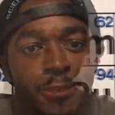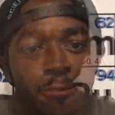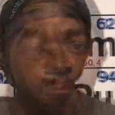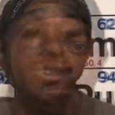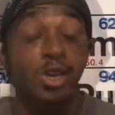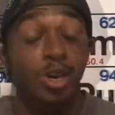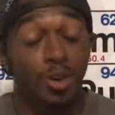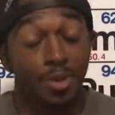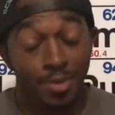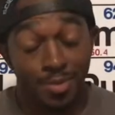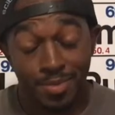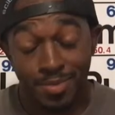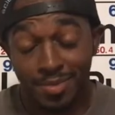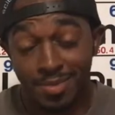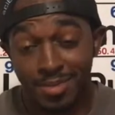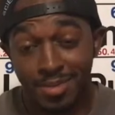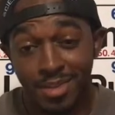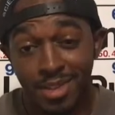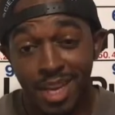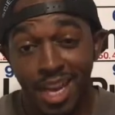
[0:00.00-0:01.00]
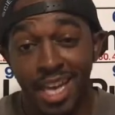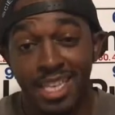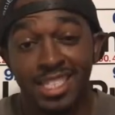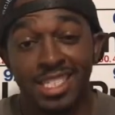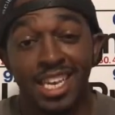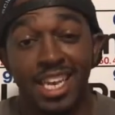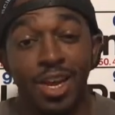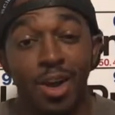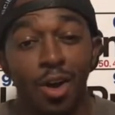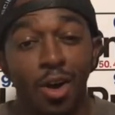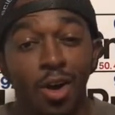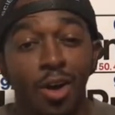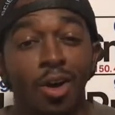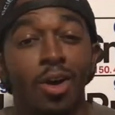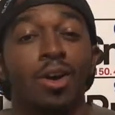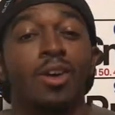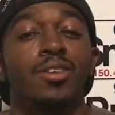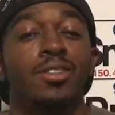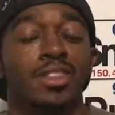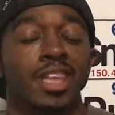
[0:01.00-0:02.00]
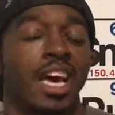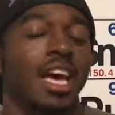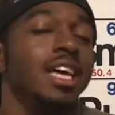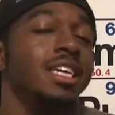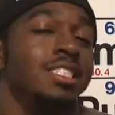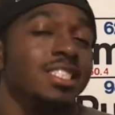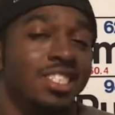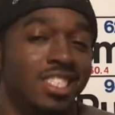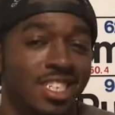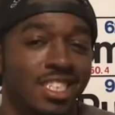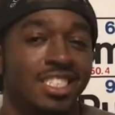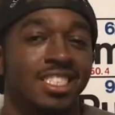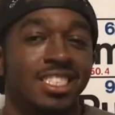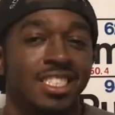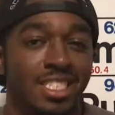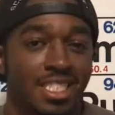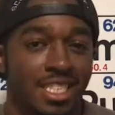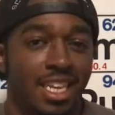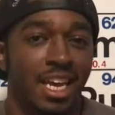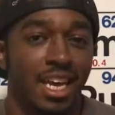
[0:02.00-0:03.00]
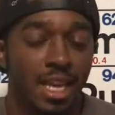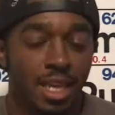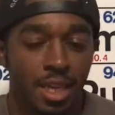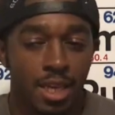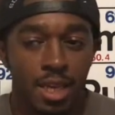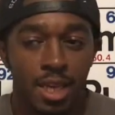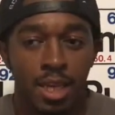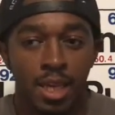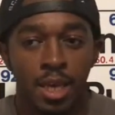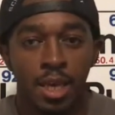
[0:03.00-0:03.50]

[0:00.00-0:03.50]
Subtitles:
So I say all that just to say,